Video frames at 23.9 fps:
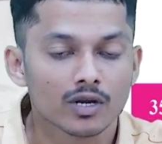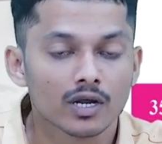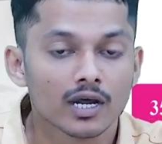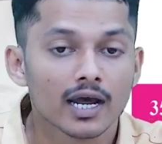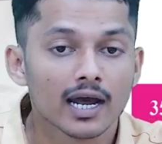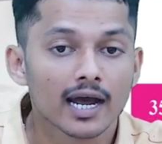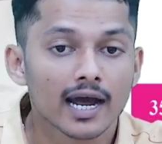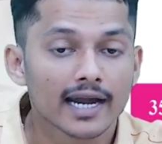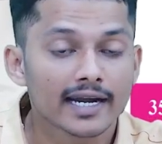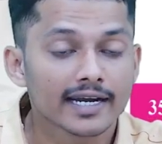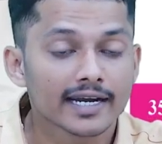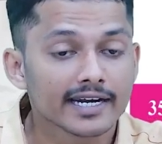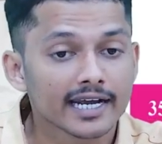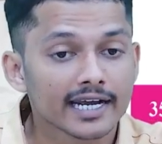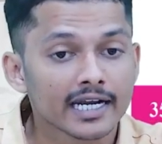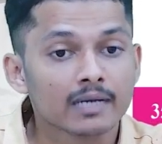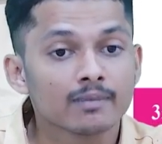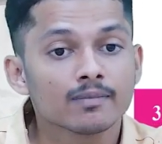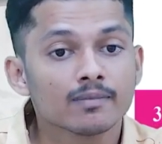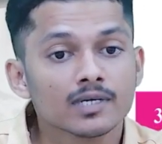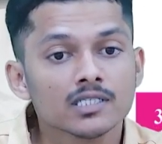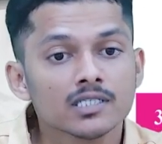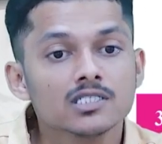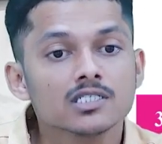And 10
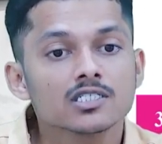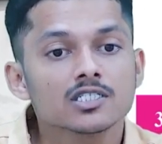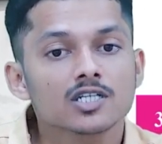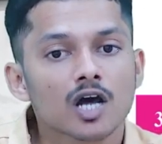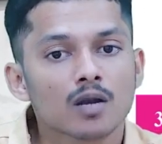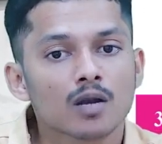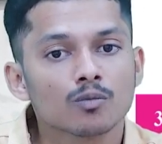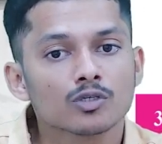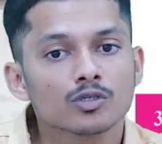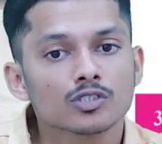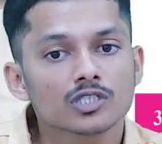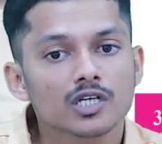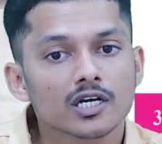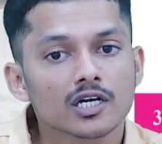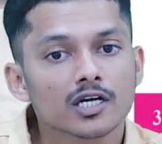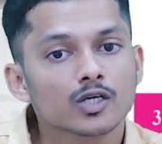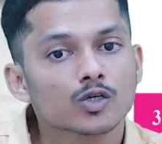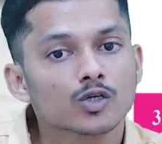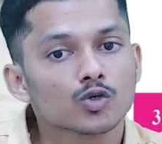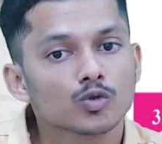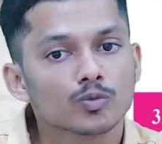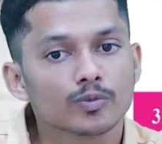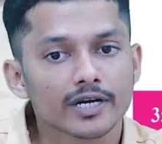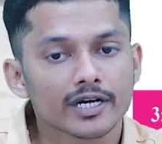months it almost occurred
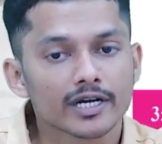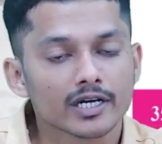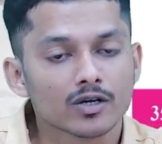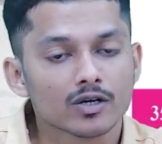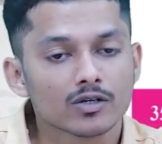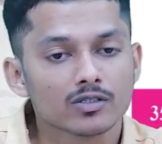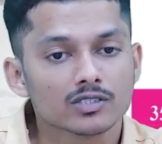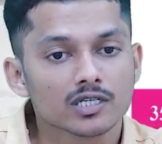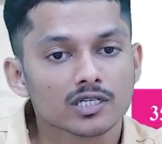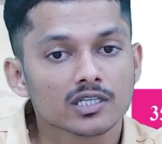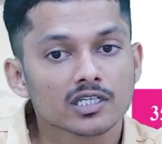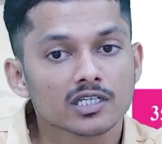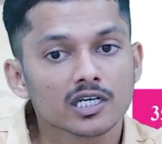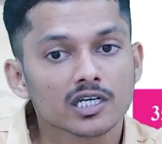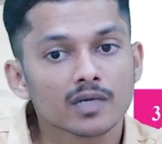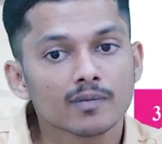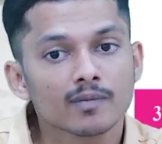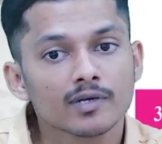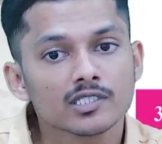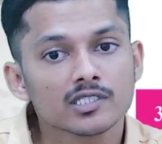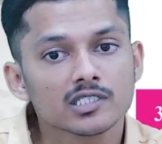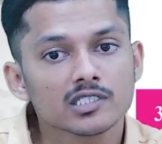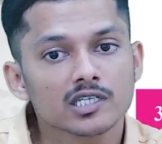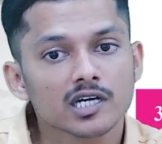2 breakdowns, and 3
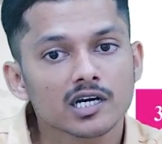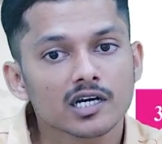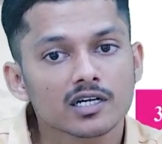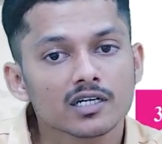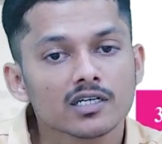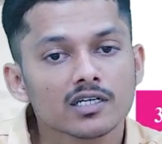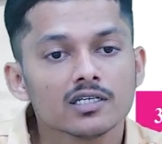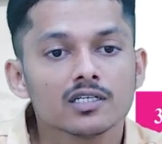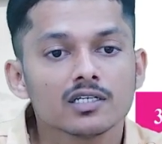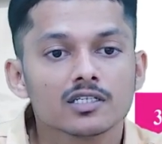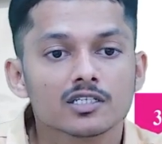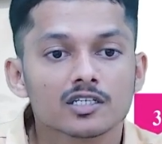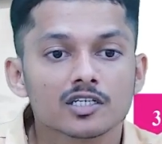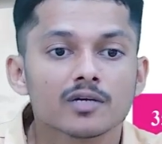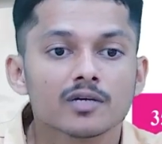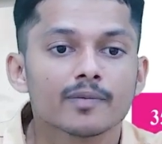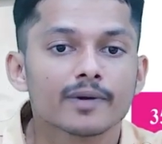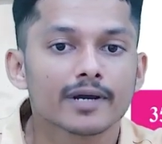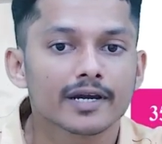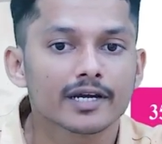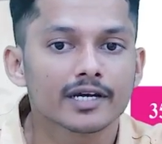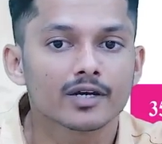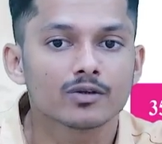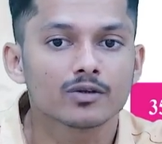months it occurred 3
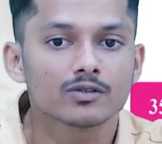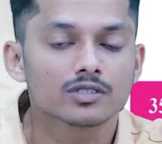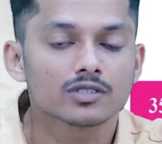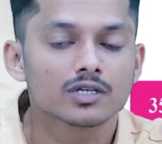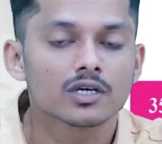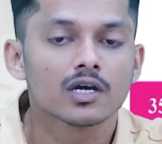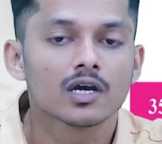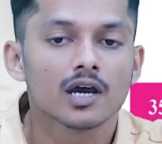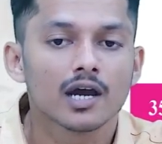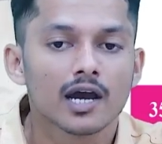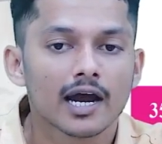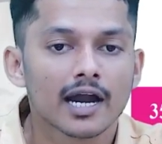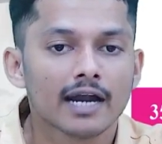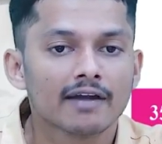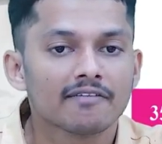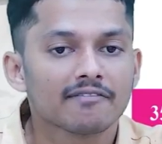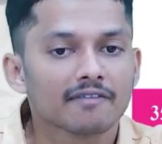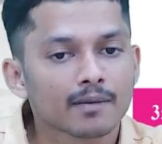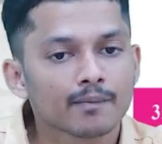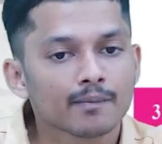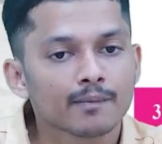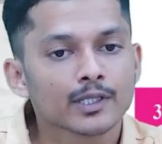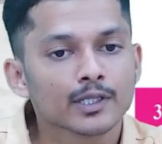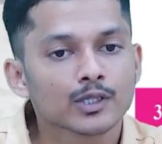breakdowns, and
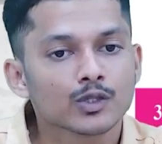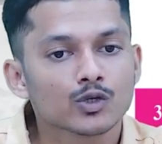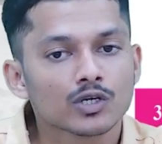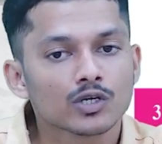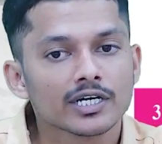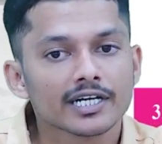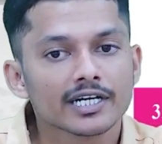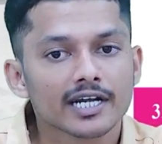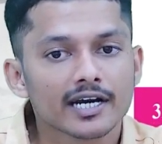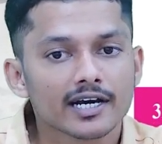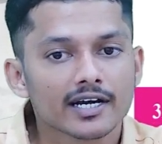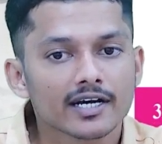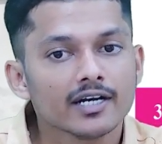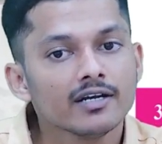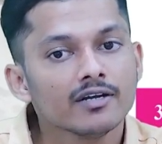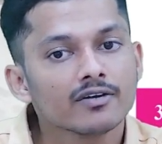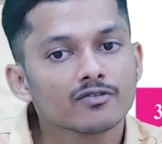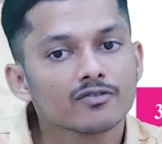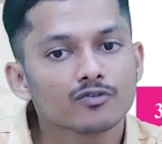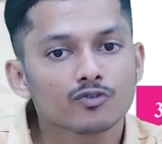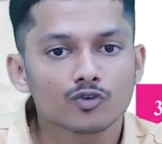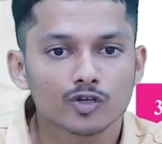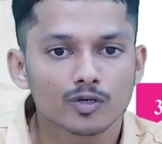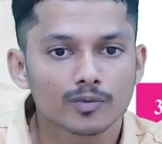1 month only it occurred
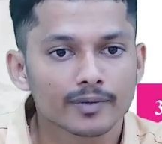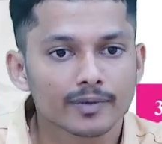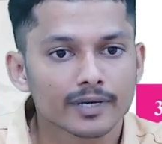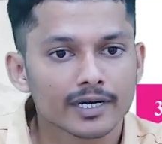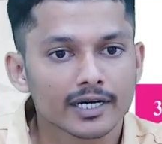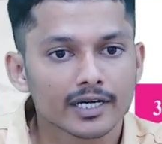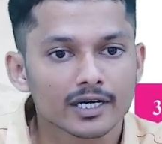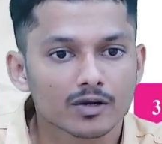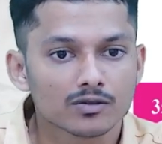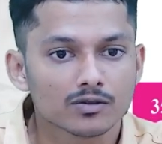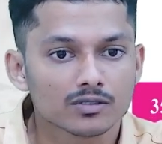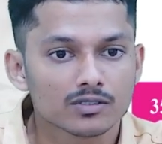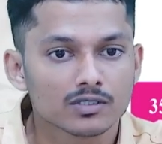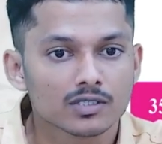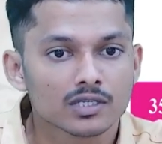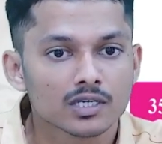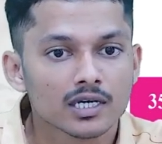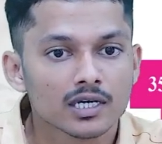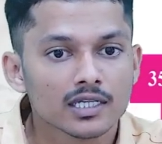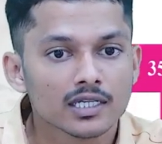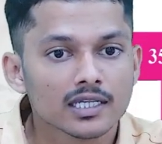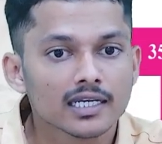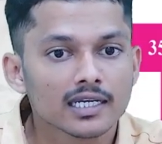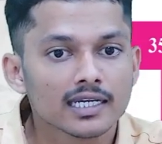4 breakdowns.
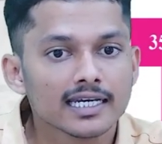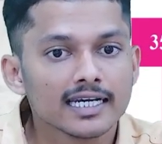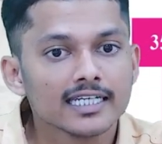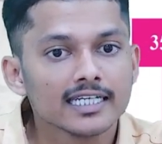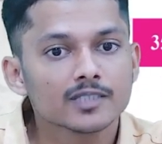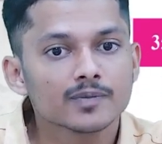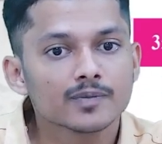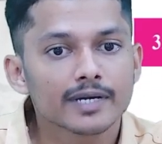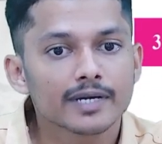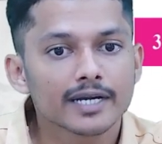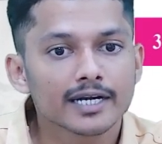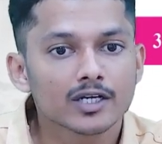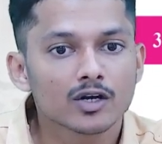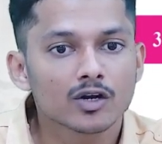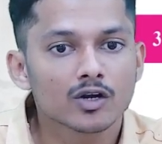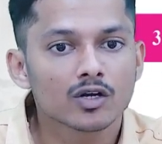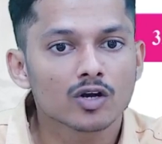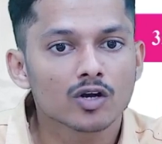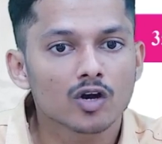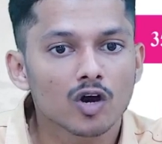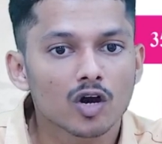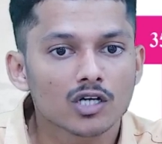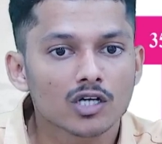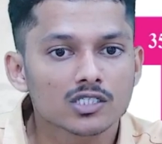And each breakdown
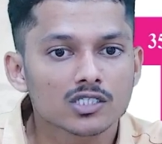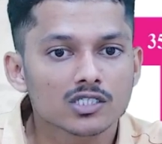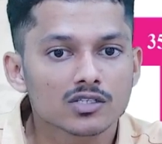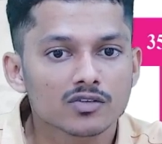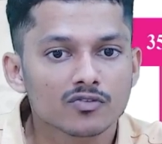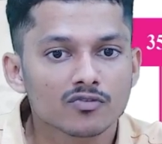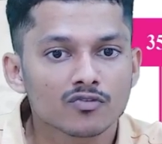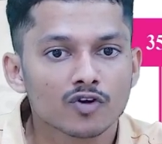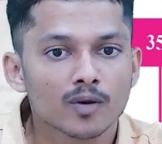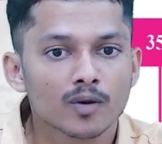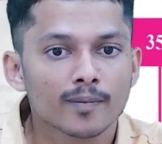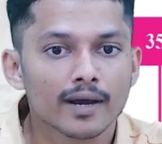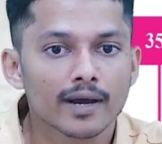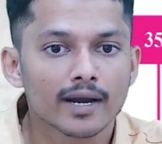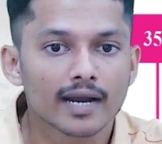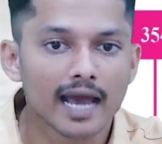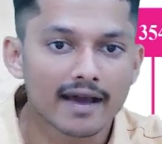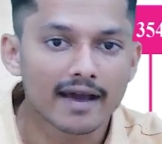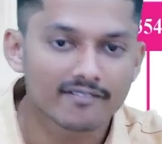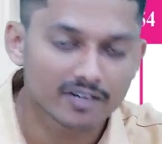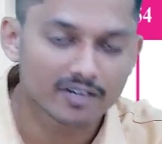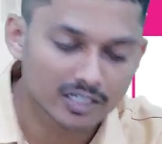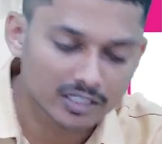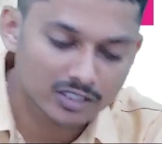cost from an
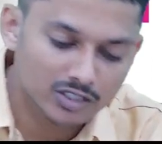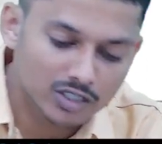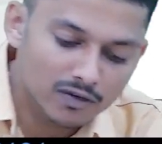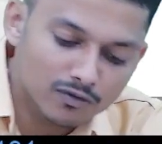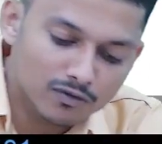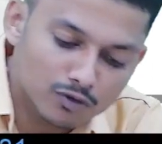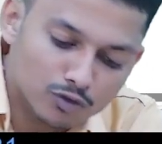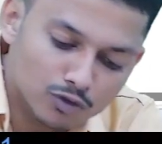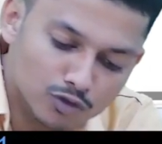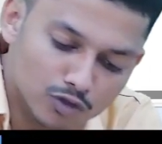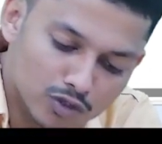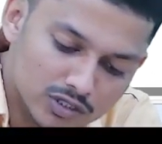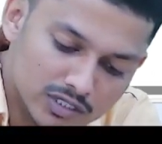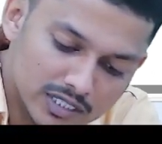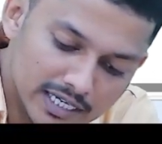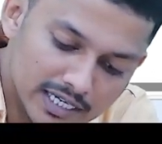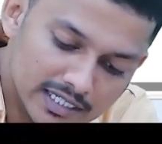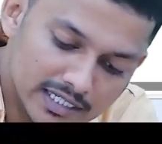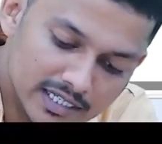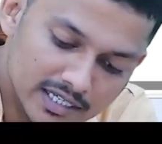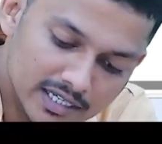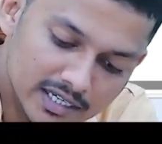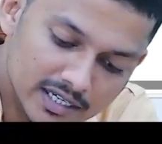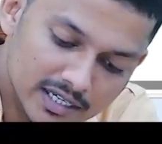average of
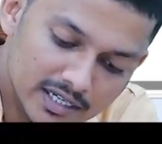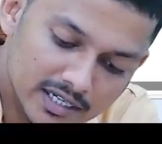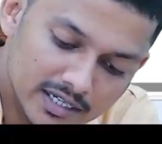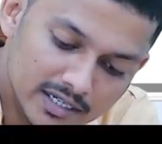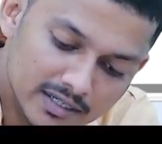2,800